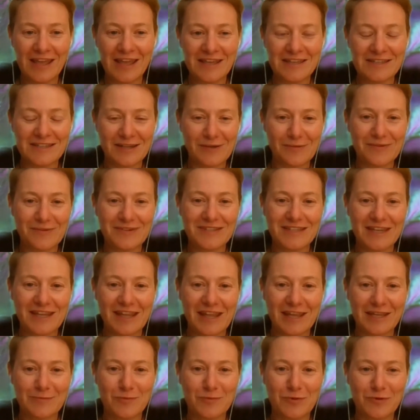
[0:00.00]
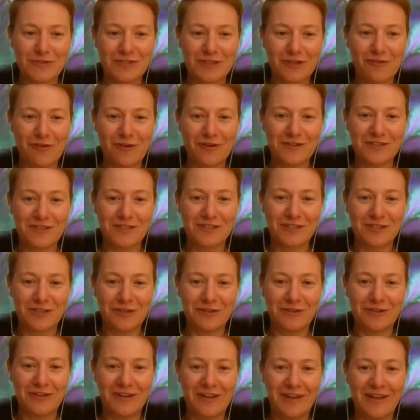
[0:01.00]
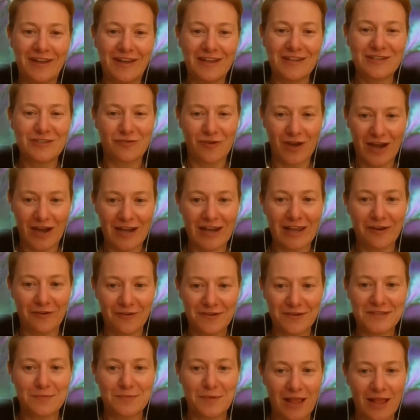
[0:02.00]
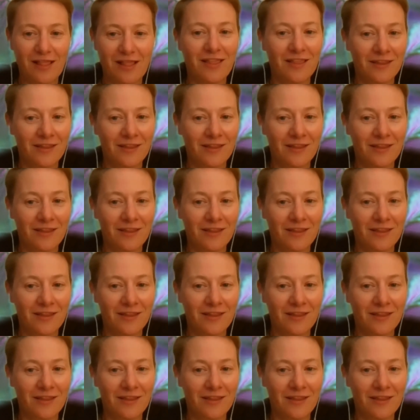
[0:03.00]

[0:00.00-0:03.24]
So we'll see exports across to Australia as well.